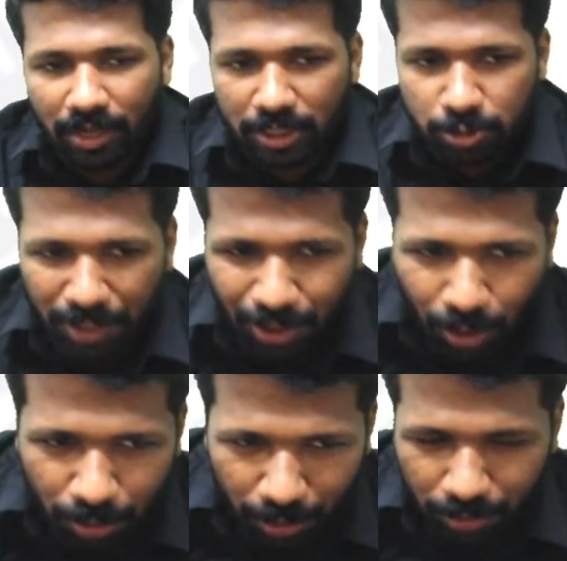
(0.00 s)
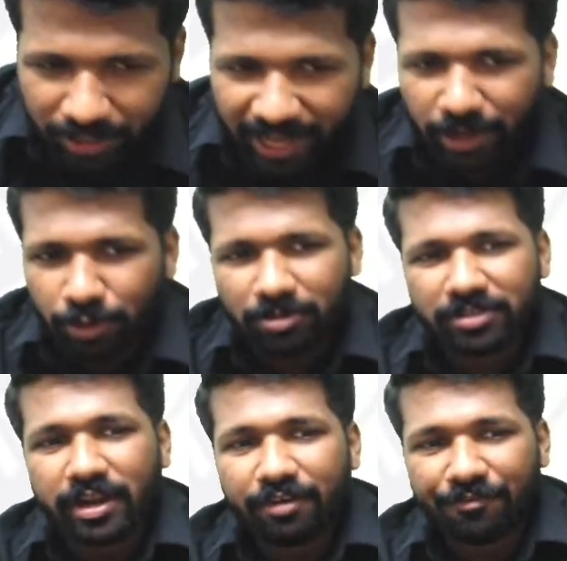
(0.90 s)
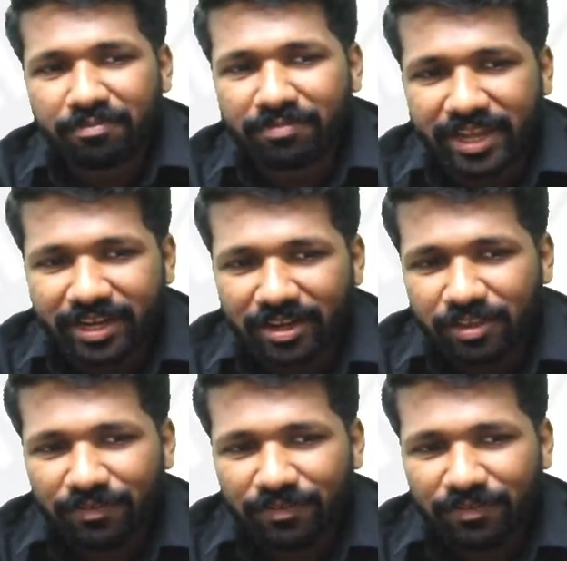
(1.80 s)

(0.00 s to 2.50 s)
As we don't know that, don't start from that.